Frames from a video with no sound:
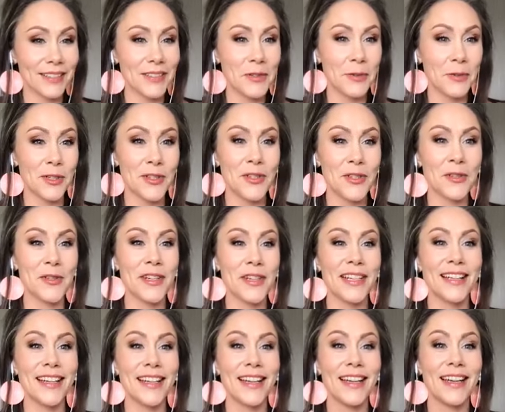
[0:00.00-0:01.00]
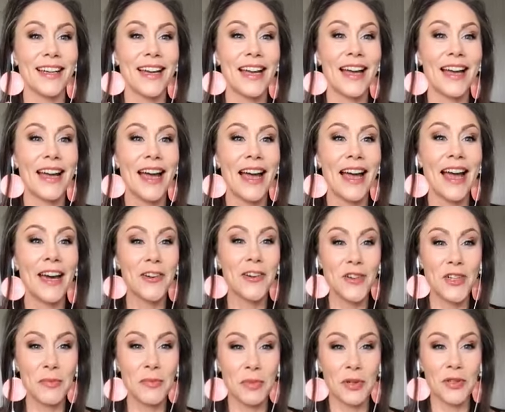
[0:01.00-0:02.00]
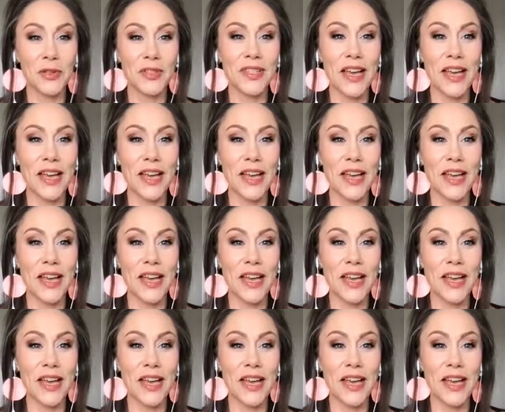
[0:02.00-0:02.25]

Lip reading: we're doing energy pulls.